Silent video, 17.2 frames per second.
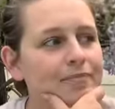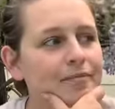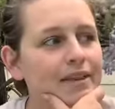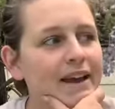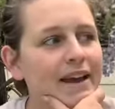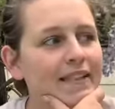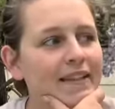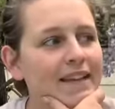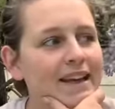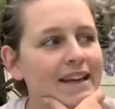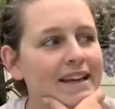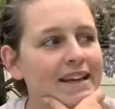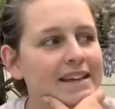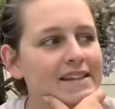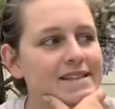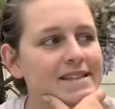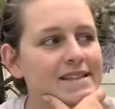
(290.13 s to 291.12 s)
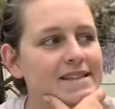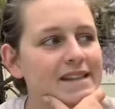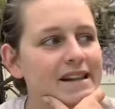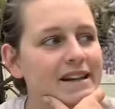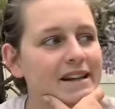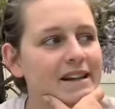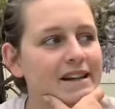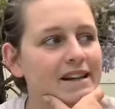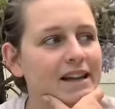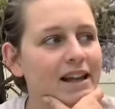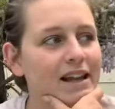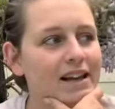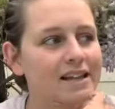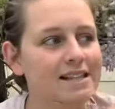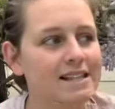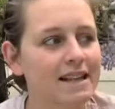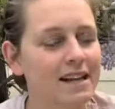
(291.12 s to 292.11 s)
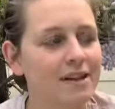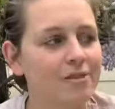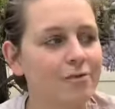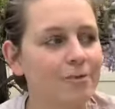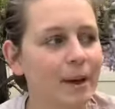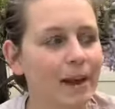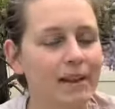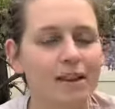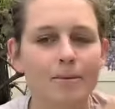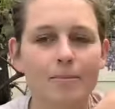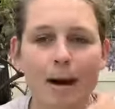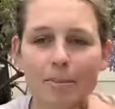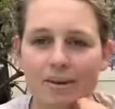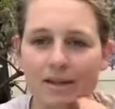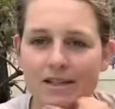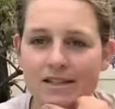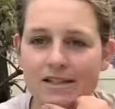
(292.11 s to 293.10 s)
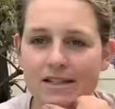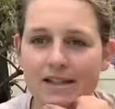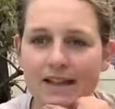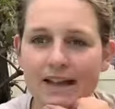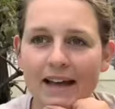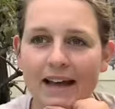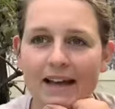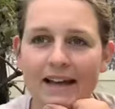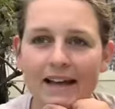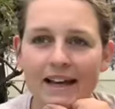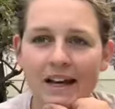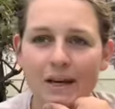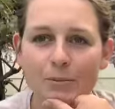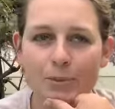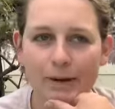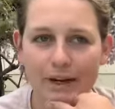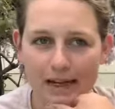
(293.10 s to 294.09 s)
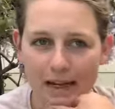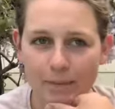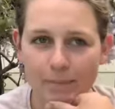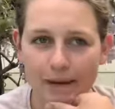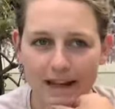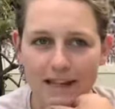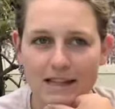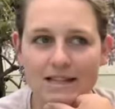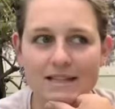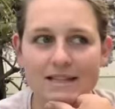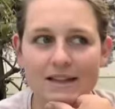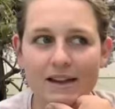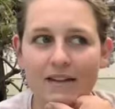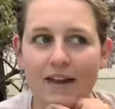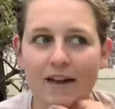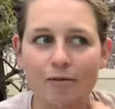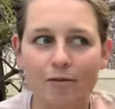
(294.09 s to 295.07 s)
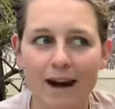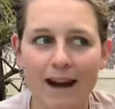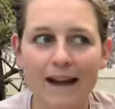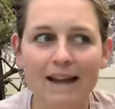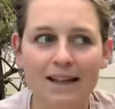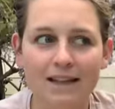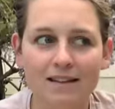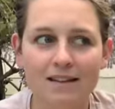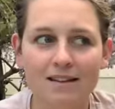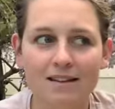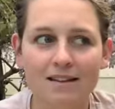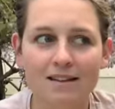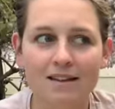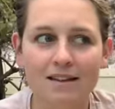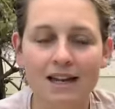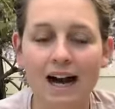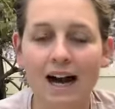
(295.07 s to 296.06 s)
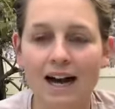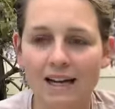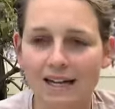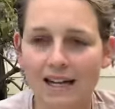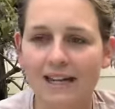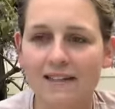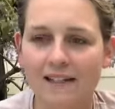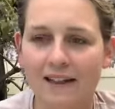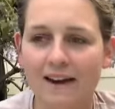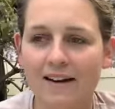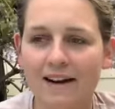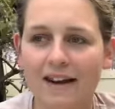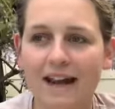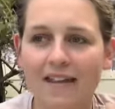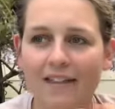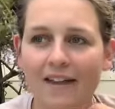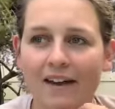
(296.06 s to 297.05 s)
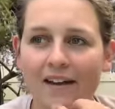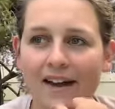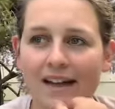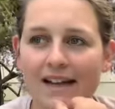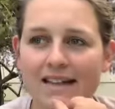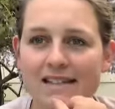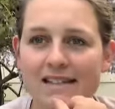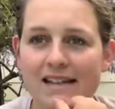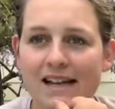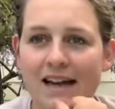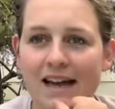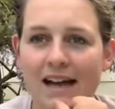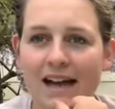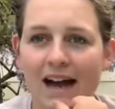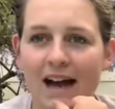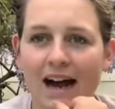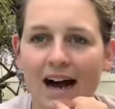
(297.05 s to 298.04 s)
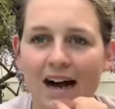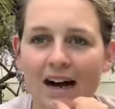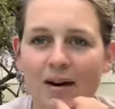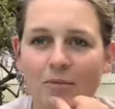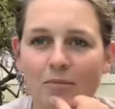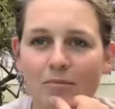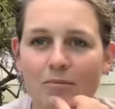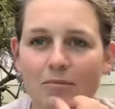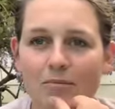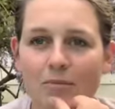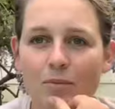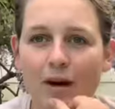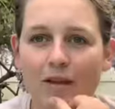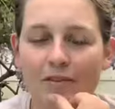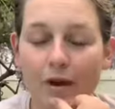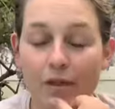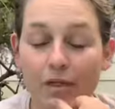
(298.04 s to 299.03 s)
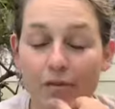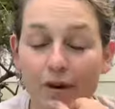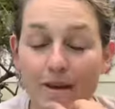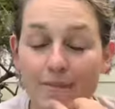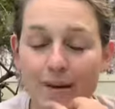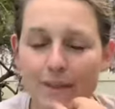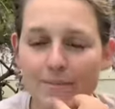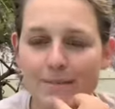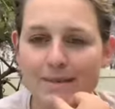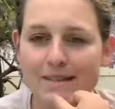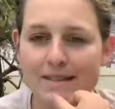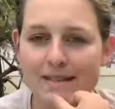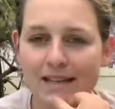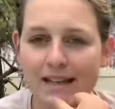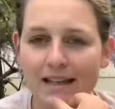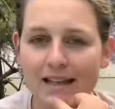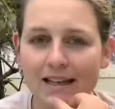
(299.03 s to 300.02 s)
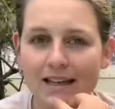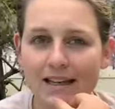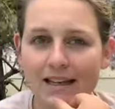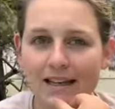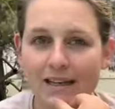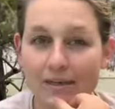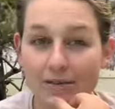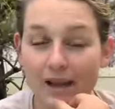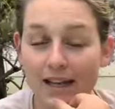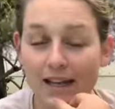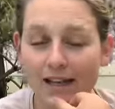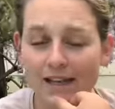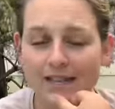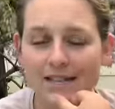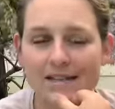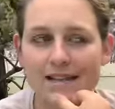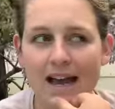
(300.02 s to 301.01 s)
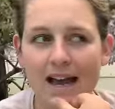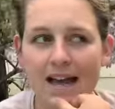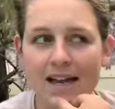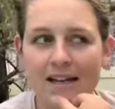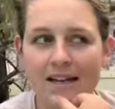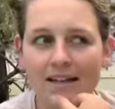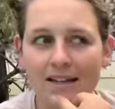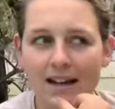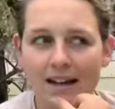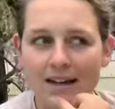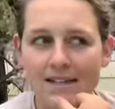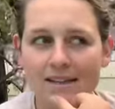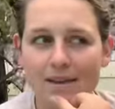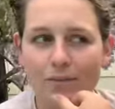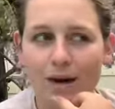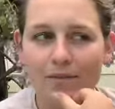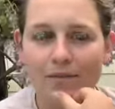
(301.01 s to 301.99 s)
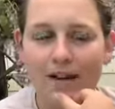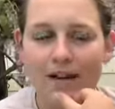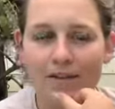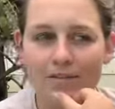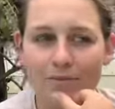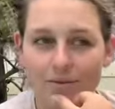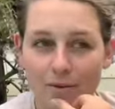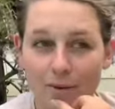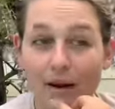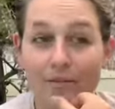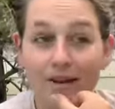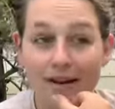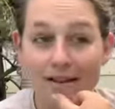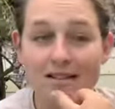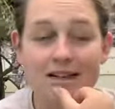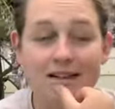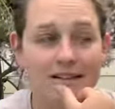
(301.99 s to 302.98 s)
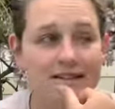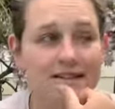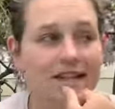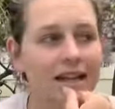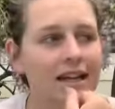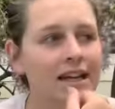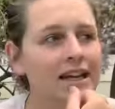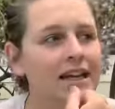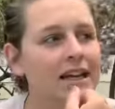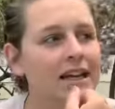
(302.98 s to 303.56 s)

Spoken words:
And the geese, like I said, I've penned them up into their breeding pens so that Ray can't get in there and get their eggs. I've got 3 mums sitting, 3 geese, and like I said, one runner duck sitting,